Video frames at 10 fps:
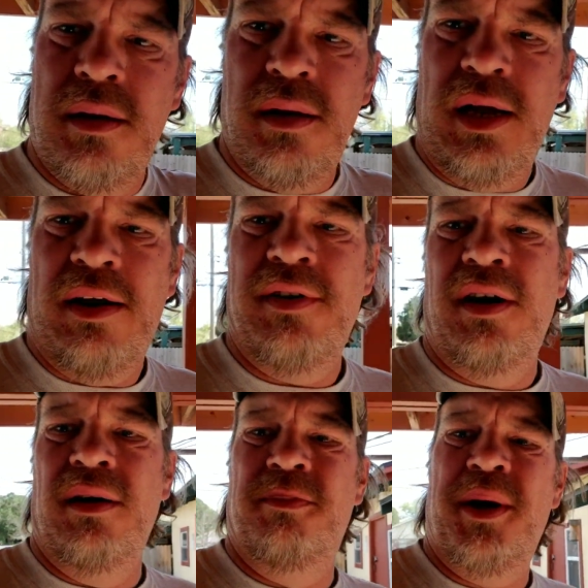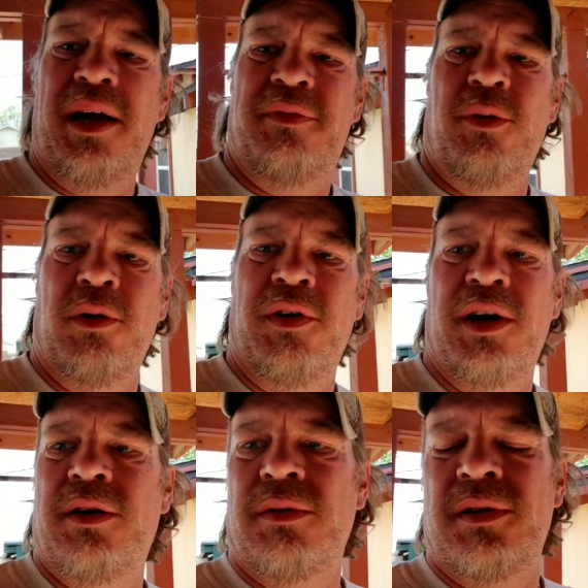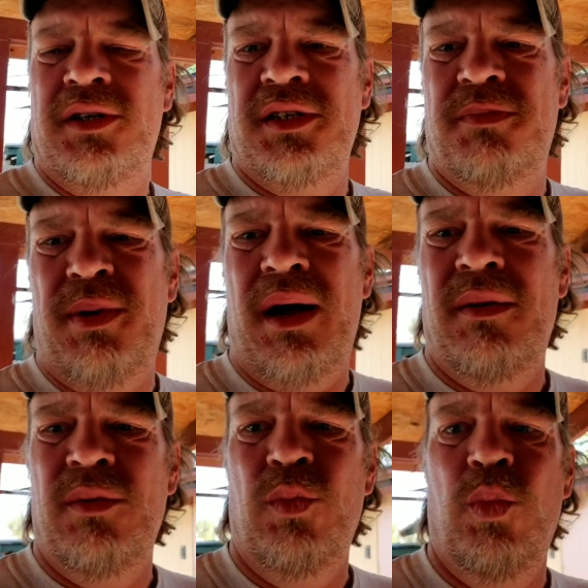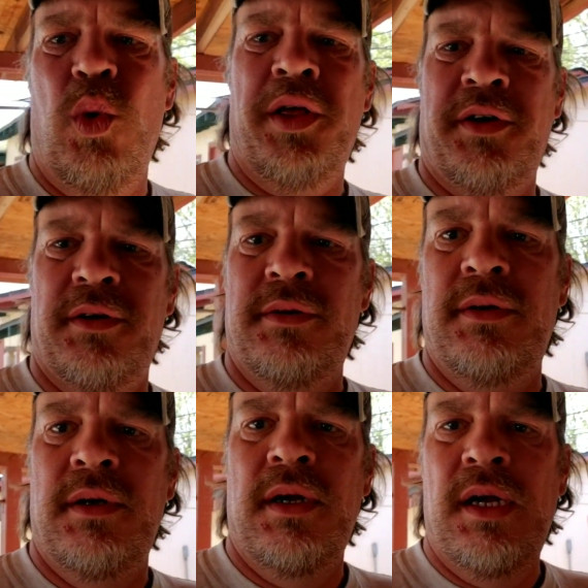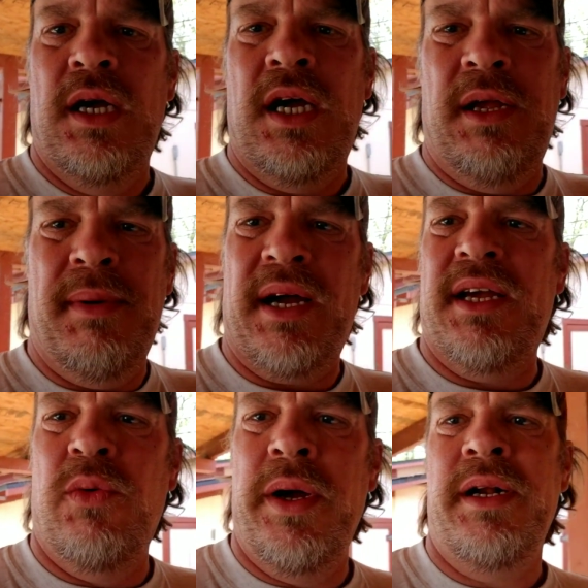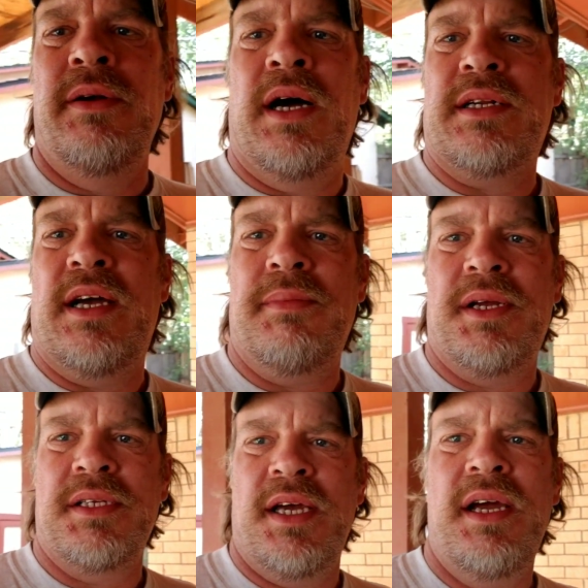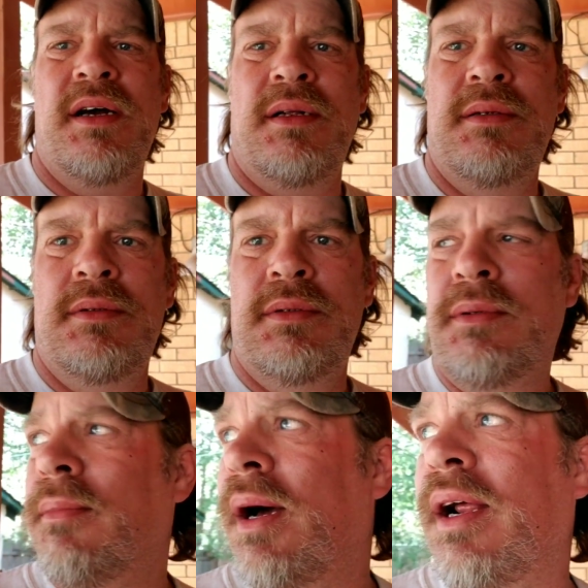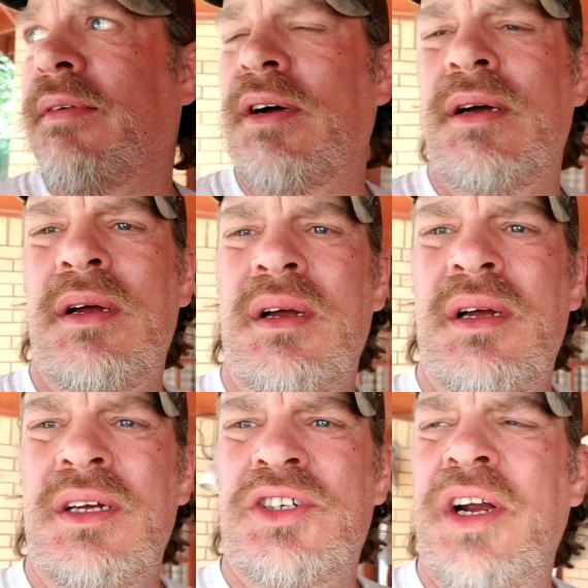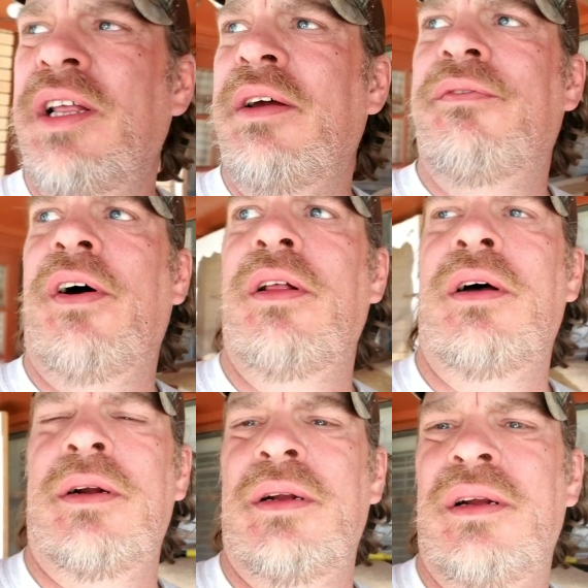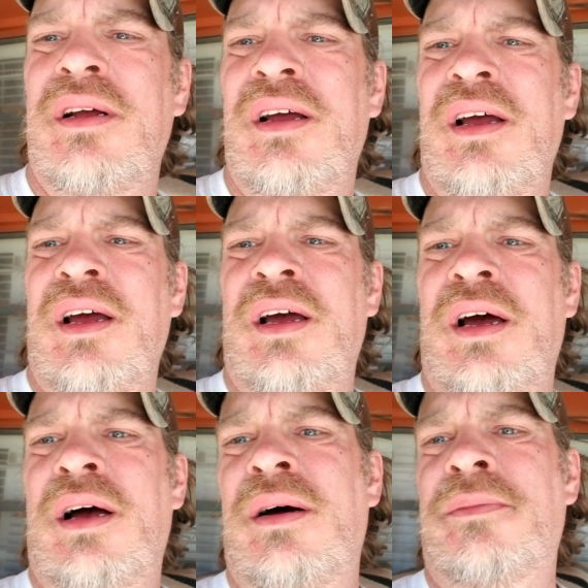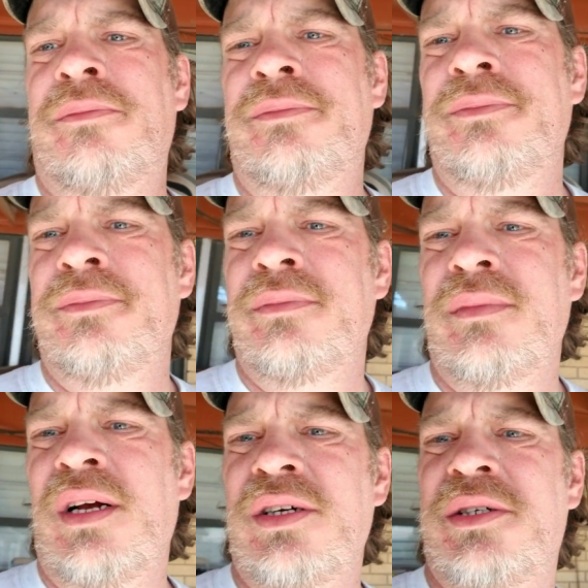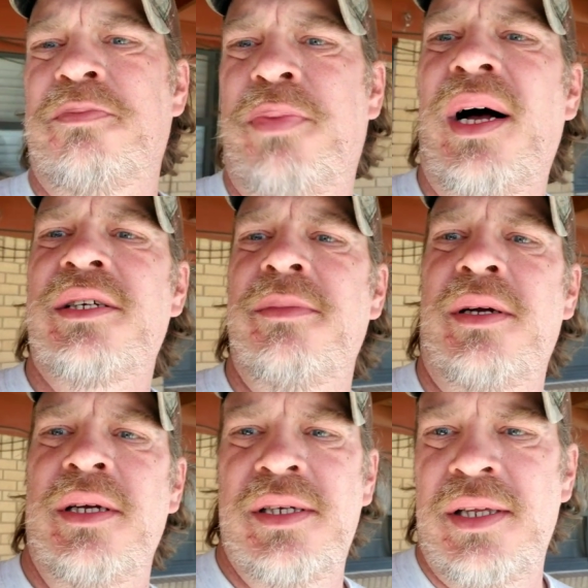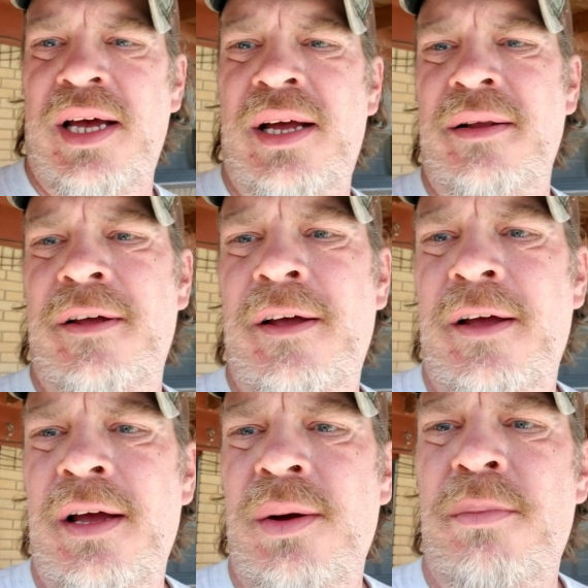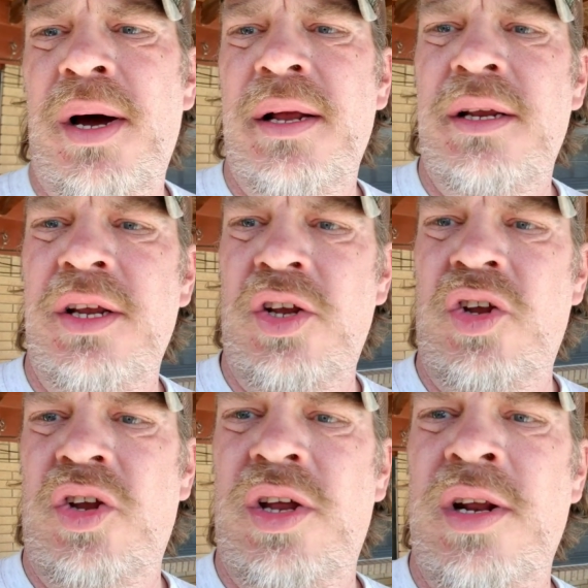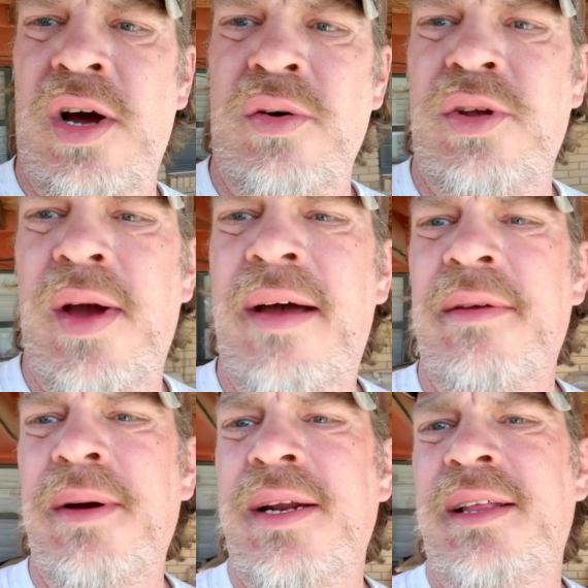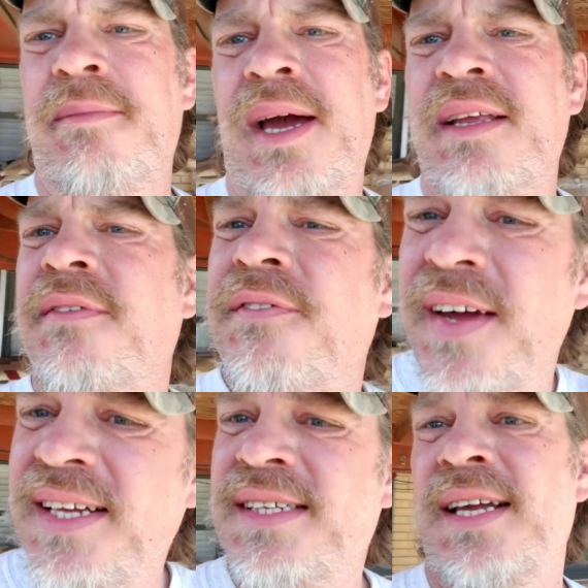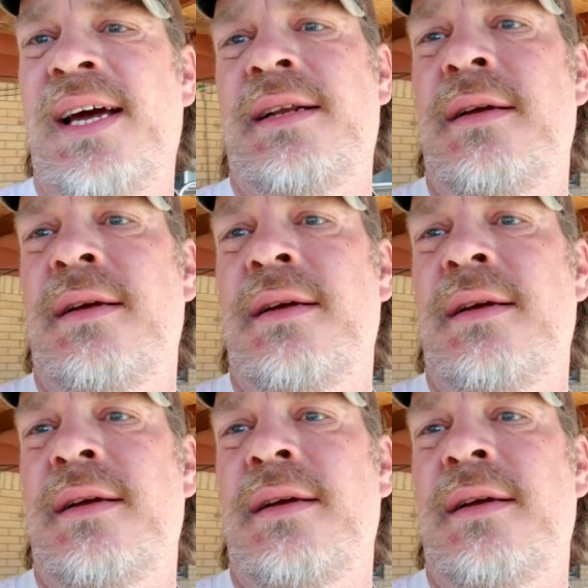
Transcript: having a paid-for vehicle with just bad weather. You might get a window knocked out because of hail. You might have a tree limb fall on it. There's possibilities of that, but you know, you have the money in the bank to fix that.